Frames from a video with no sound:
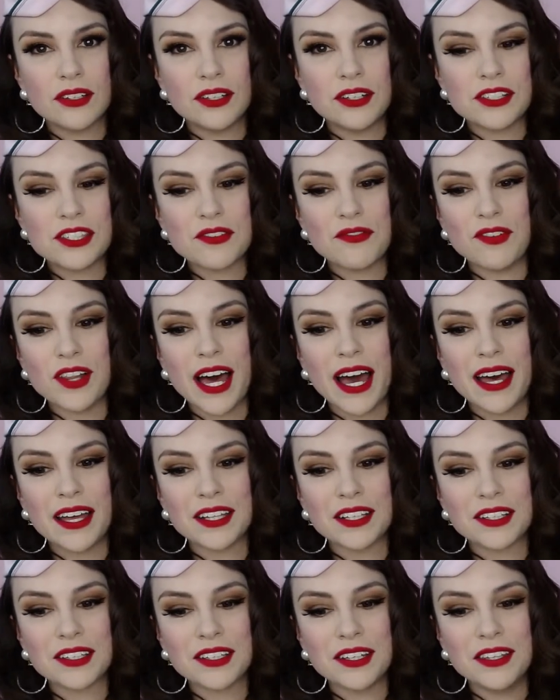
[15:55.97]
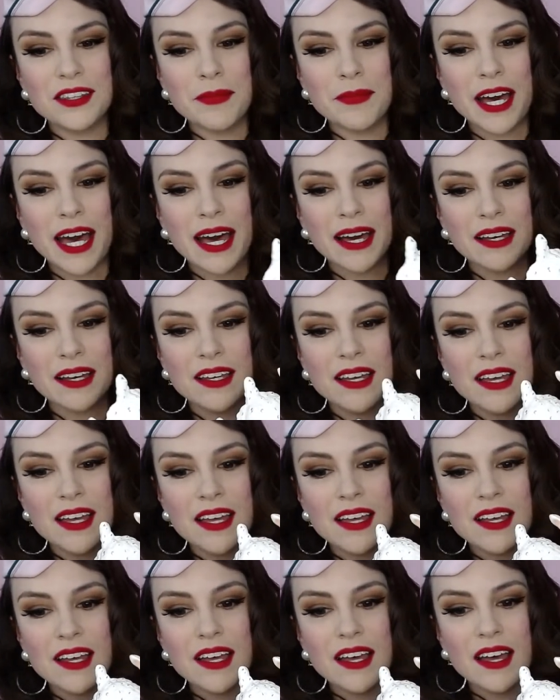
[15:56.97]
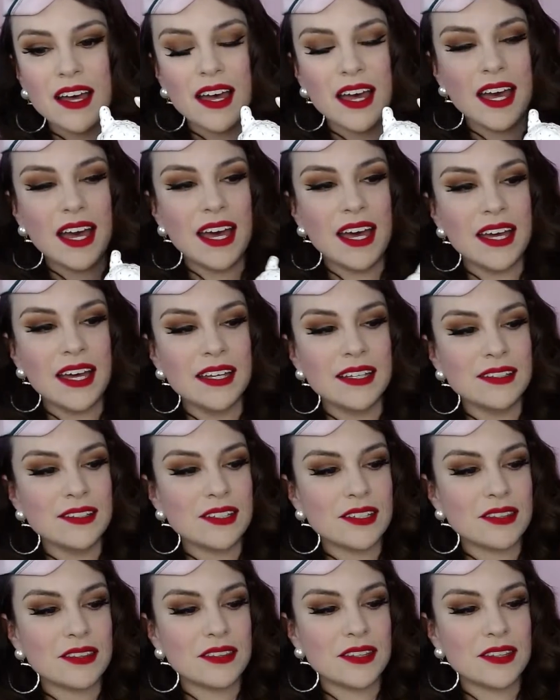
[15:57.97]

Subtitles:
It's flat in the back. And